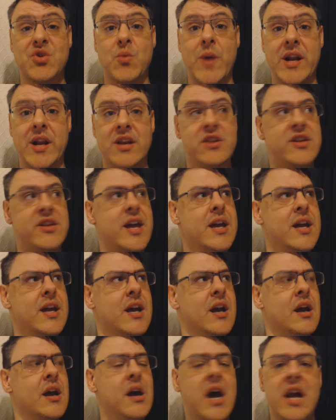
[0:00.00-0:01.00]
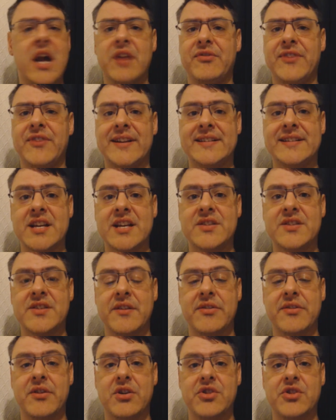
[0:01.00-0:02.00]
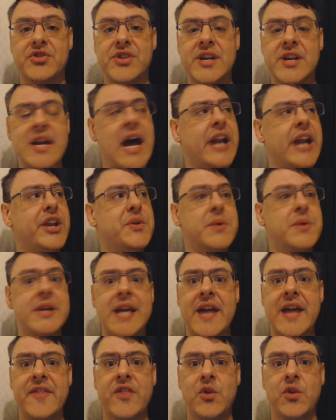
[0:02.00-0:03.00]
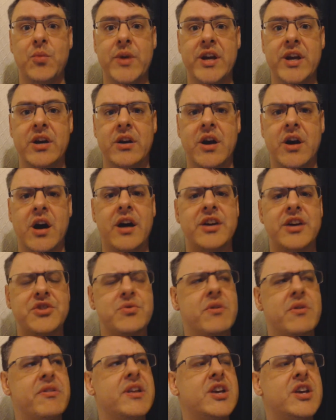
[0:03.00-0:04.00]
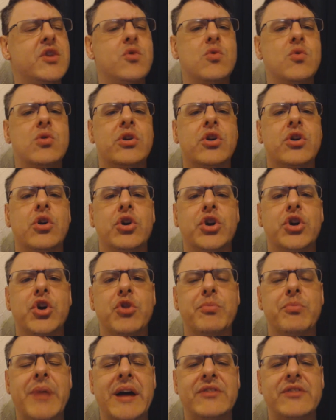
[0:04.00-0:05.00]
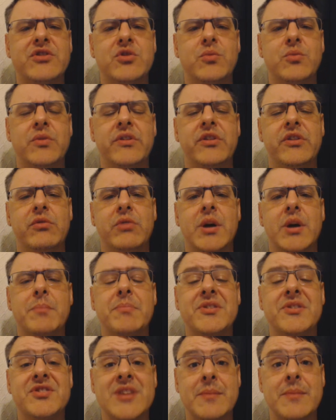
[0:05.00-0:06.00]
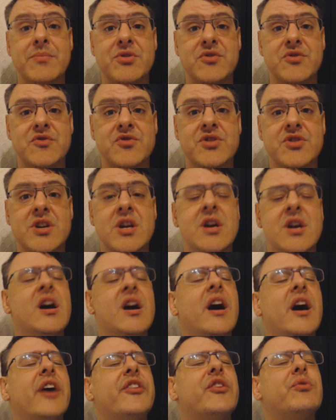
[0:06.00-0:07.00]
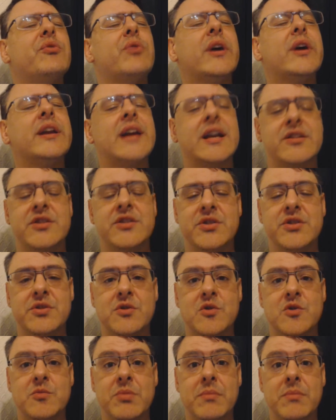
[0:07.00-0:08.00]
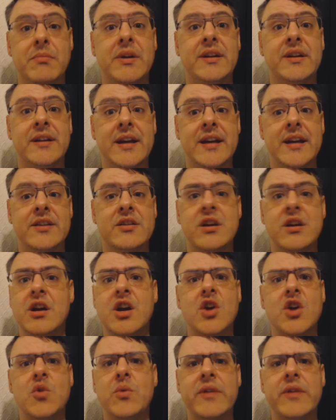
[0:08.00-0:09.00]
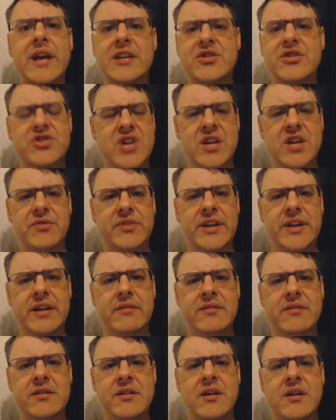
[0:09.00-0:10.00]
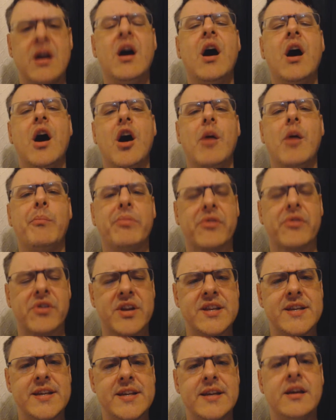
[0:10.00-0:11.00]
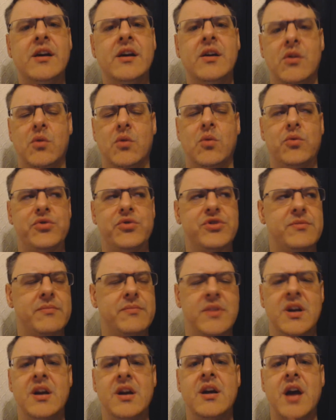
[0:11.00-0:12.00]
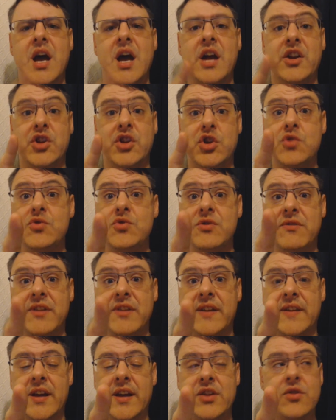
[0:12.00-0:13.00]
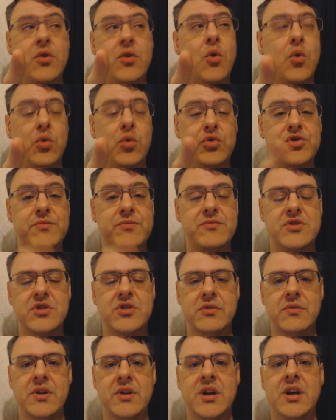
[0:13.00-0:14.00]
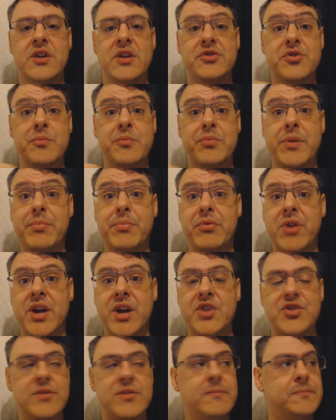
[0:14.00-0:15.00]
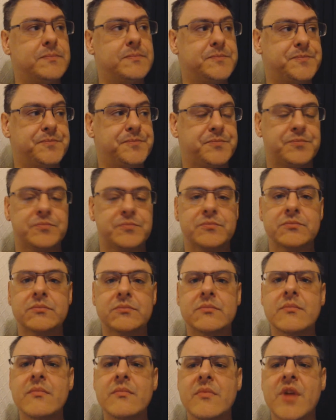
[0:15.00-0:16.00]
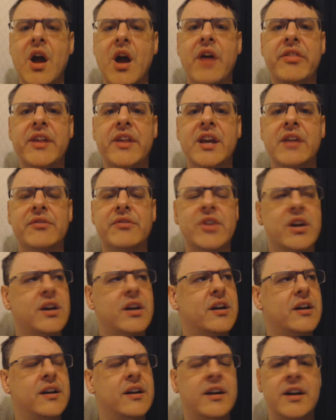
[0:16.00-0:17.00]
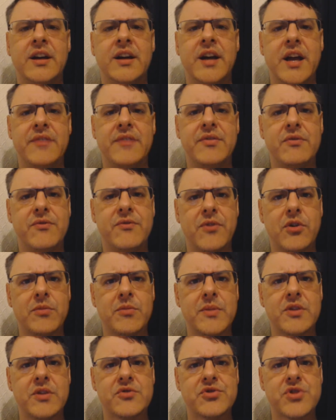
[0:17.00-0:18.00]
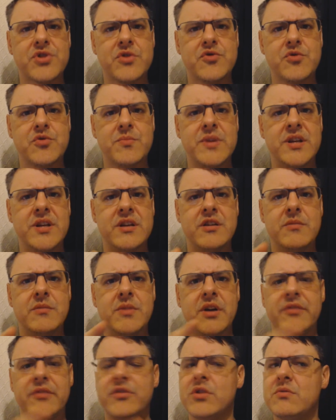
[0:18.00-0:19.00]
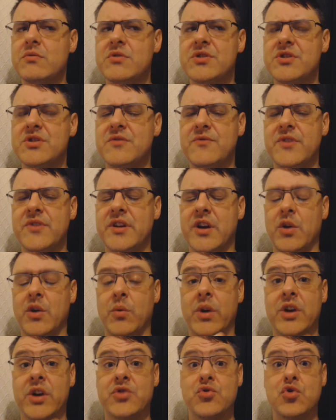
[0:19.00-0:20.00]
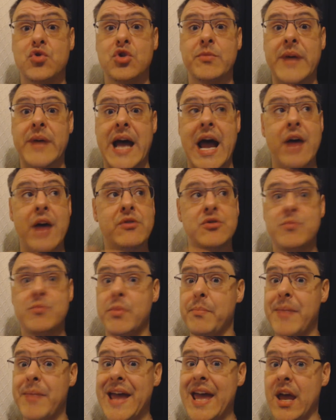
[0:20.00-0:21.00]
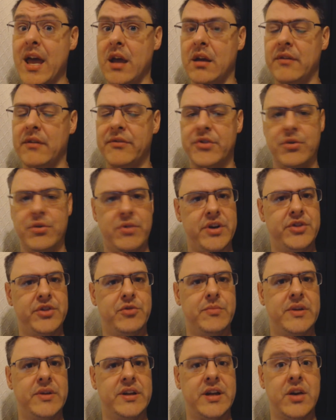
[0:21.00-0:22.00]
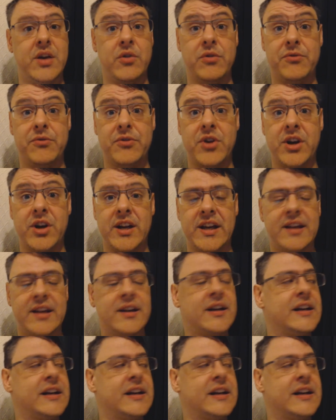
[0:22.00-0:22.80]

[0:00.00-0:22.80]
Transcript: Wednesday and a fantastic Thursday, and you can end the week on high. So I think you all have got to go about it with the right perceptions and the right attitudes, but Mondays without a shadow of a doubt are pretty awesome, and you should think they're awesome too. So preparation, I think I've done a, if you follow me on social media you might have noticed a video where I talk about how to prepare for your ideal Monday on a Friday,